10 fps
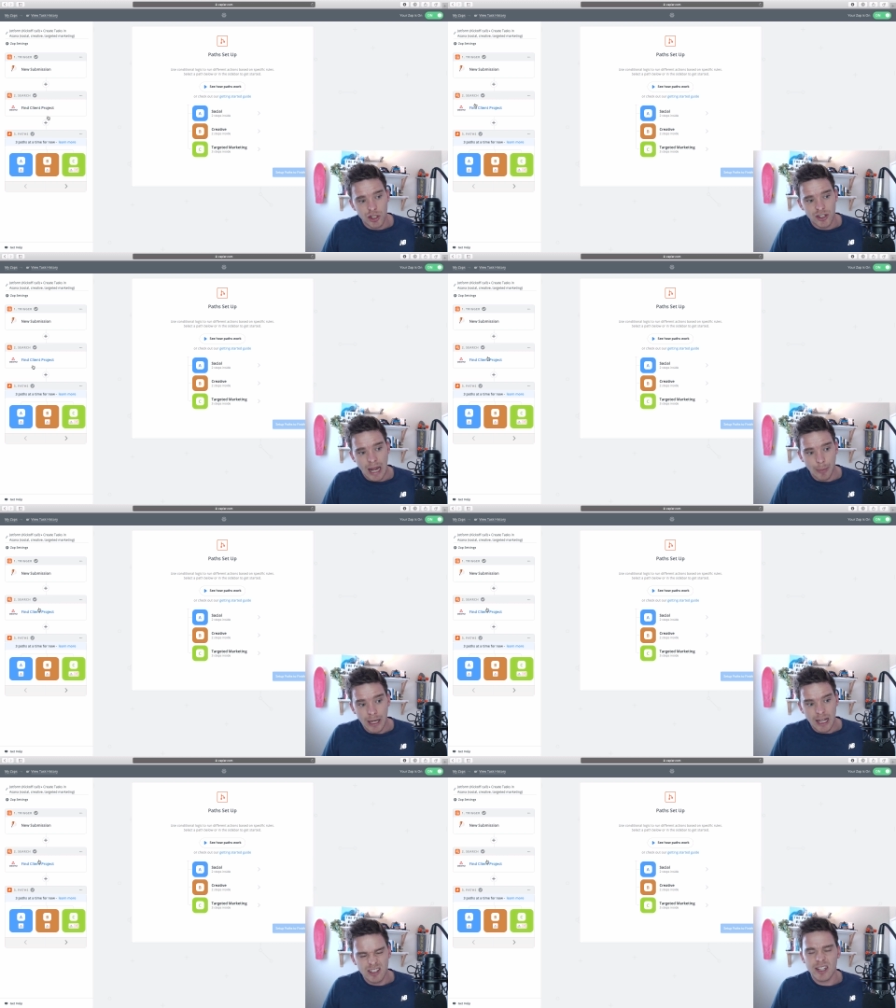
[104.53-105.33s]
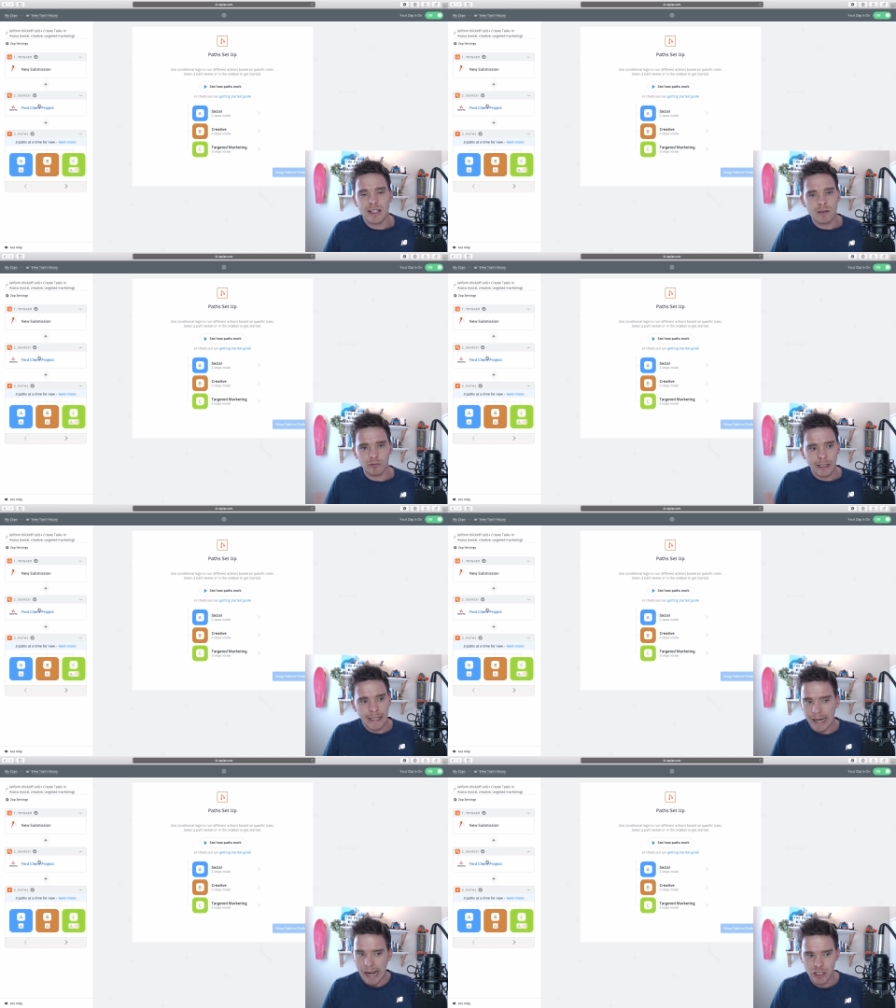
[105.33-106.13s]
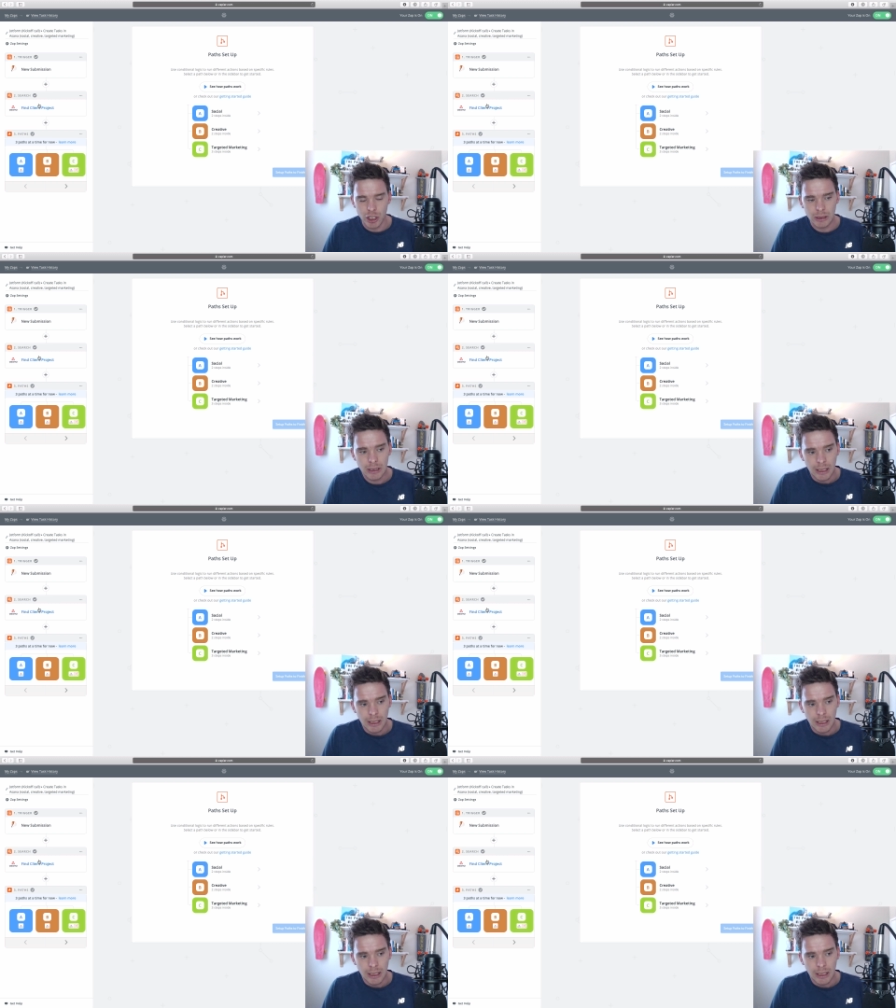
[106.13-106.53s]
step here. So this isn't really an action.